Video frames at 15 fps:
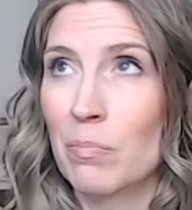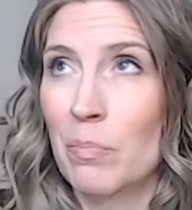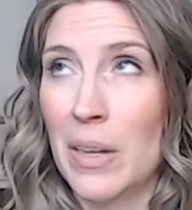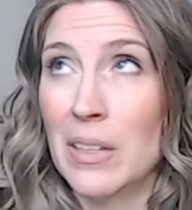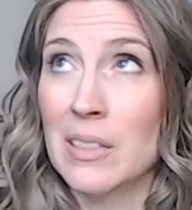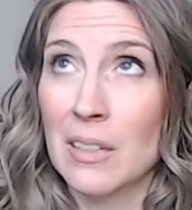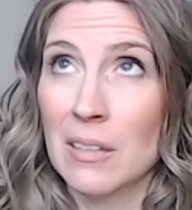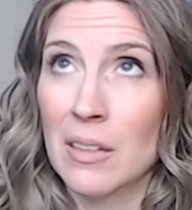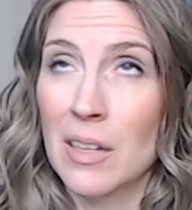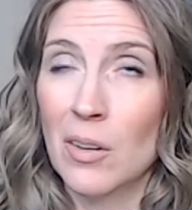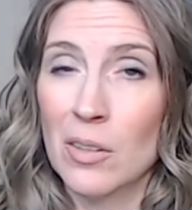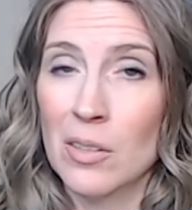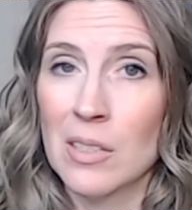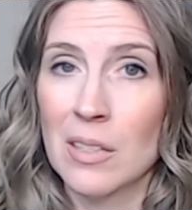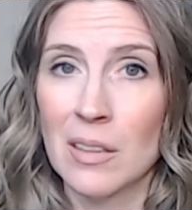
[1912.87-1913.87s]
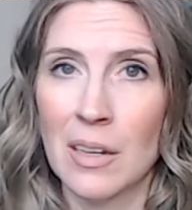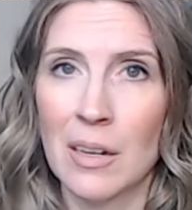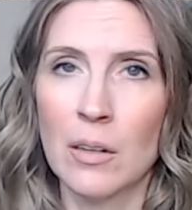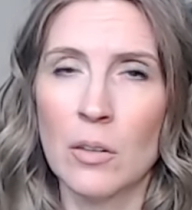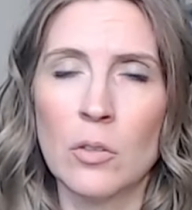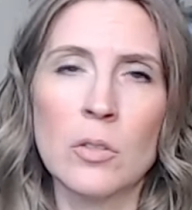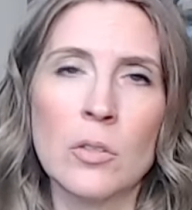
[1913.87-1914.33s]
basically all
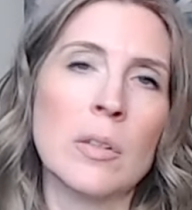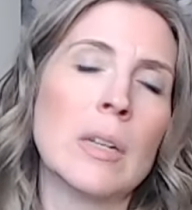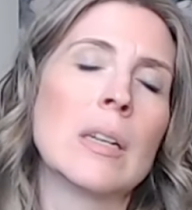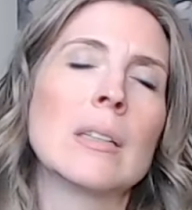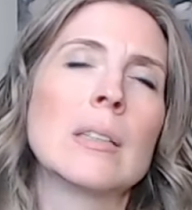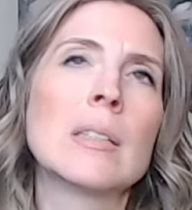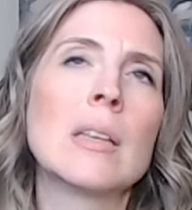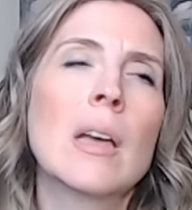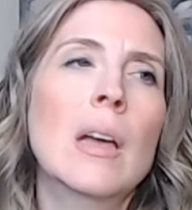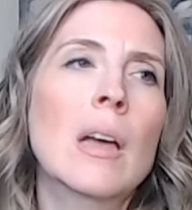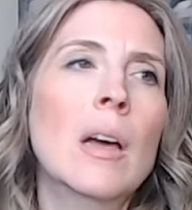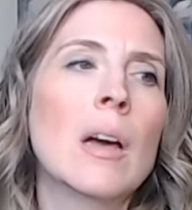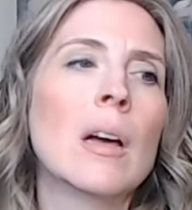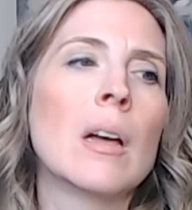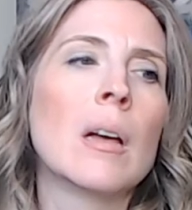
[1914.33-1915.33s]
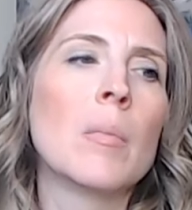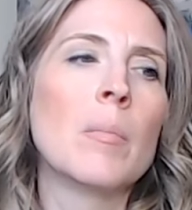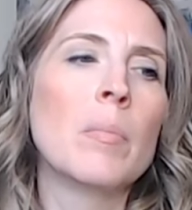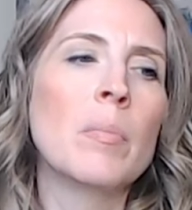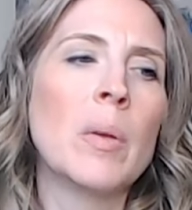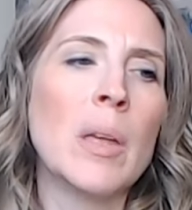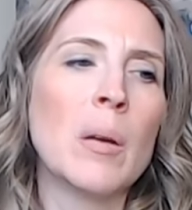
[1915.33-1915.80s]
synthetic nutrients
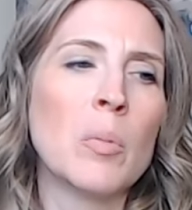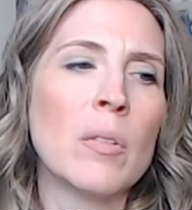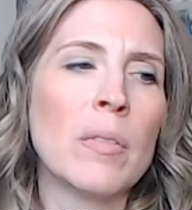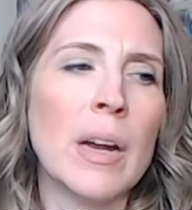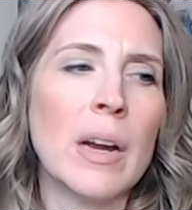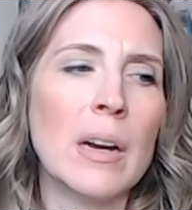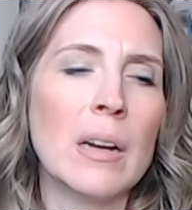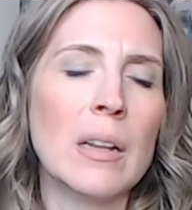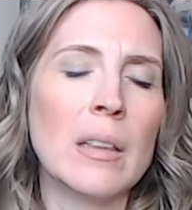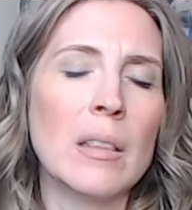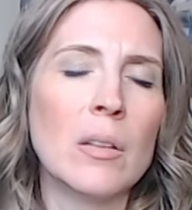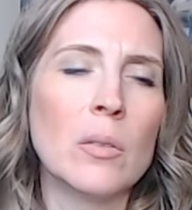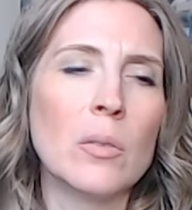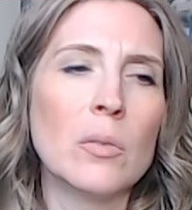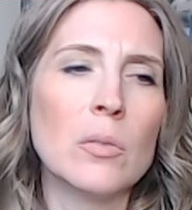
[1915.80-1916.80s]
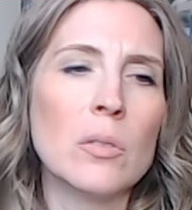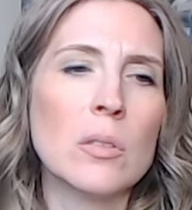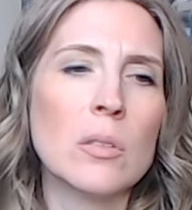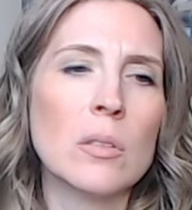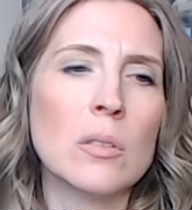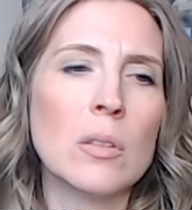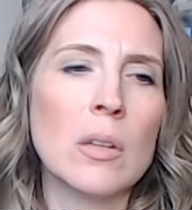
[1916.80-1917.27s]
um, being provided in
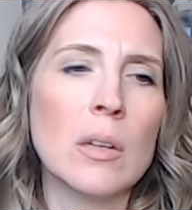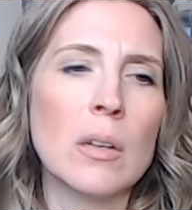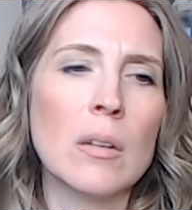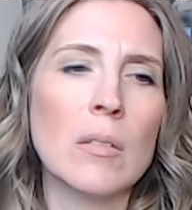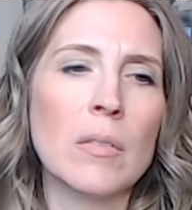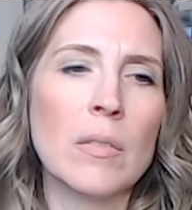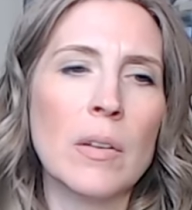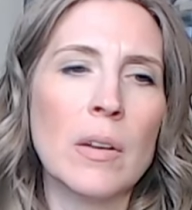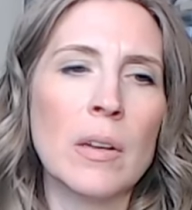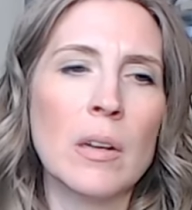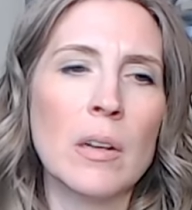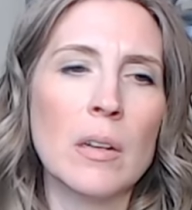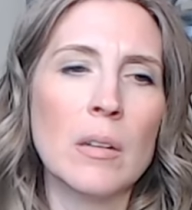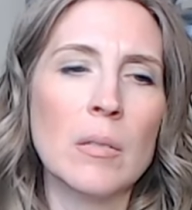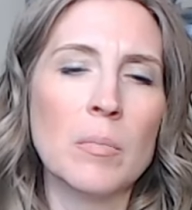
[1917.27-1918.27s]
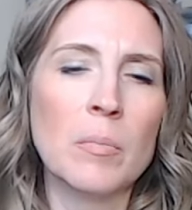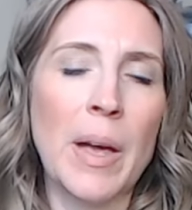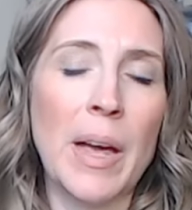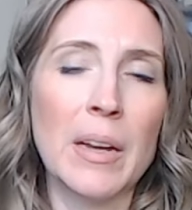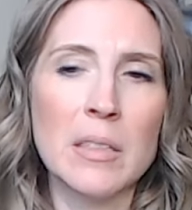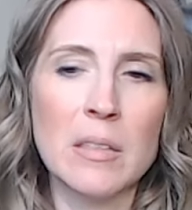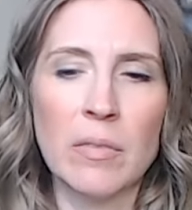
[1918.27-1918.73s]
those uh, uh,
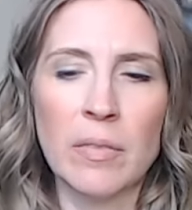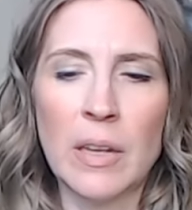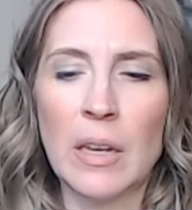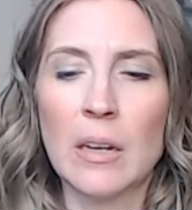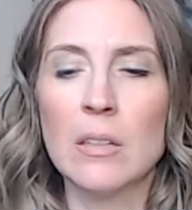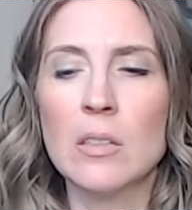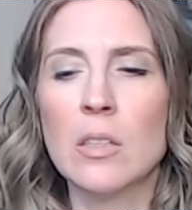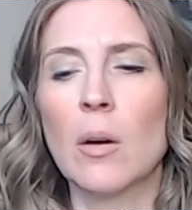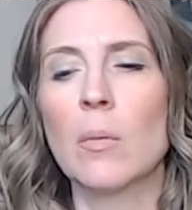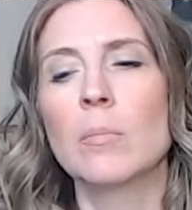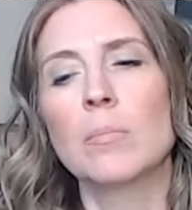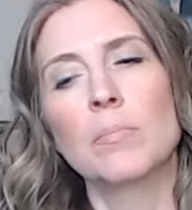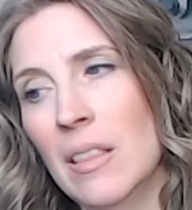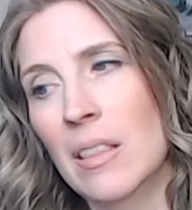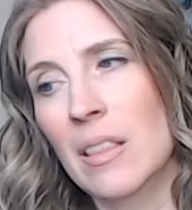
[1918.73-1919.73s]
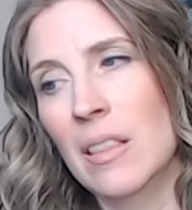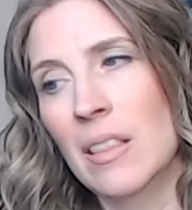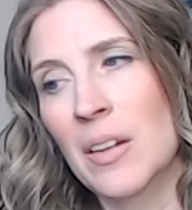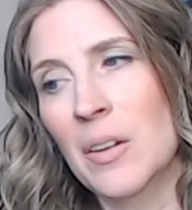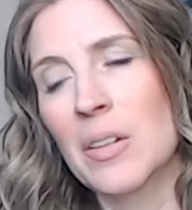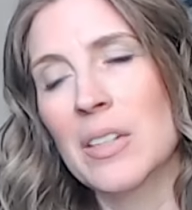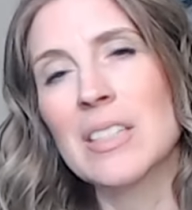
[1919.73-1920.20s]
bags of feed. So there